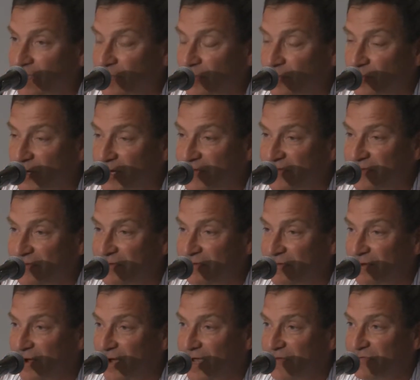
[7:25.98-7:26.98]
The
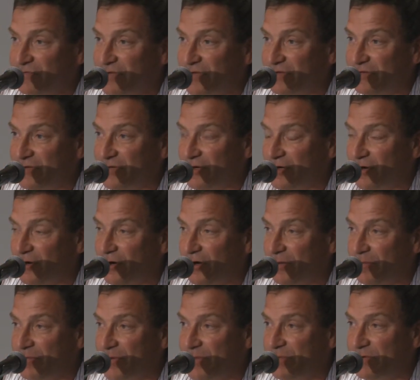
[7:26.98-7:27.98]
reason offsets
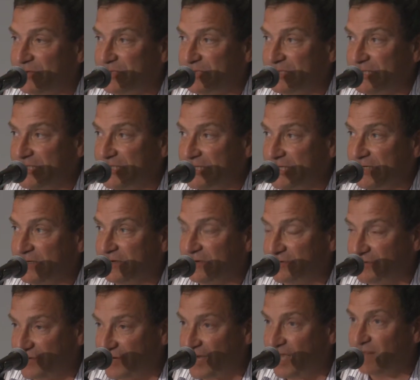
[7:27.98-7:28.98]
occur, and people need to
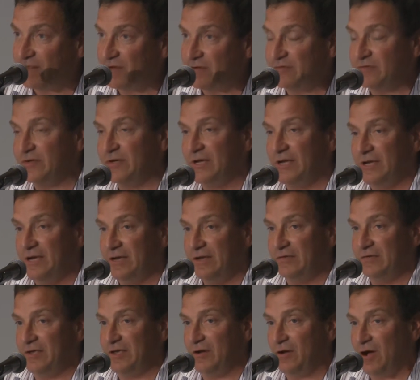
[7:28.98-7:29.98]
understand this,
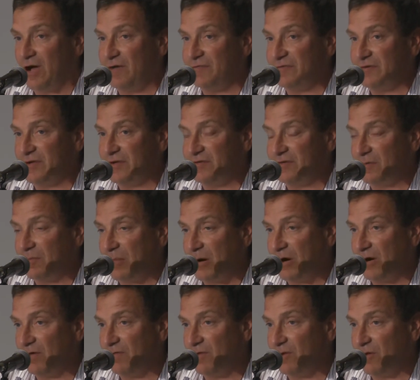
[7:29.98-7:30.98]
is that offsets are
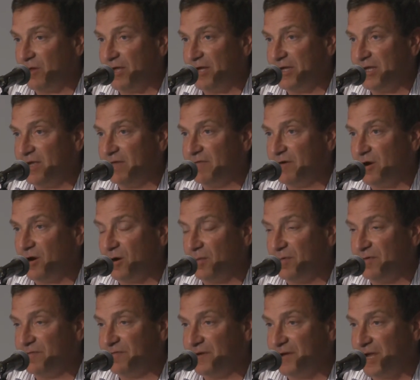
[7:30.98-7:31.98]
part of the whole idea of
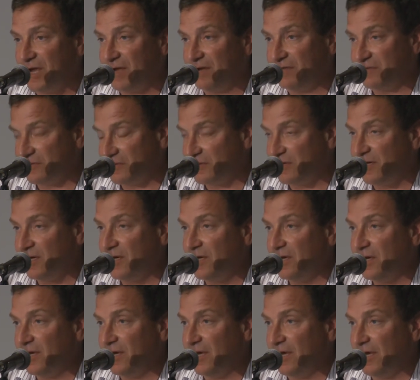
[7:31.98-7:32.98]
carbon finance.
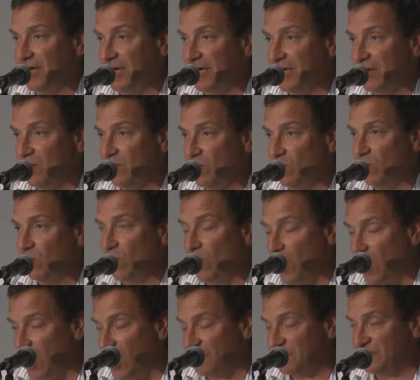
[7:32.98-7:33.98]
And
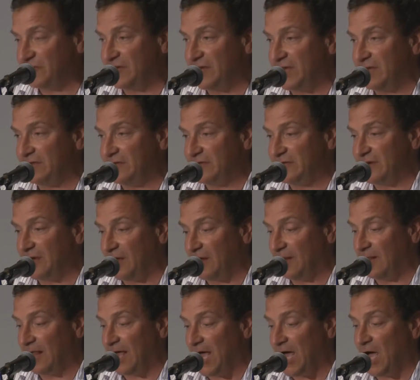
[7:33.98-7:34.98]
offsets
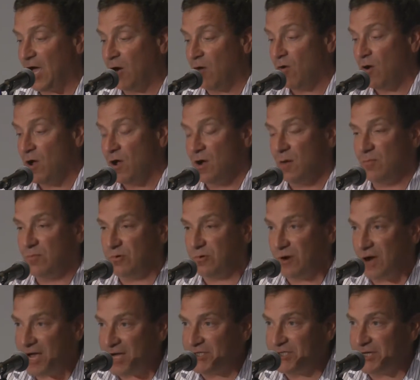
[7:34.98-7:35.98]
allow
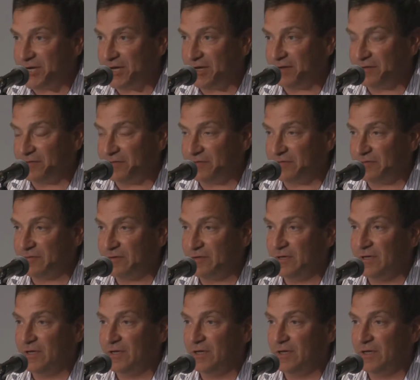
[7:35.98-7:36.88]
projects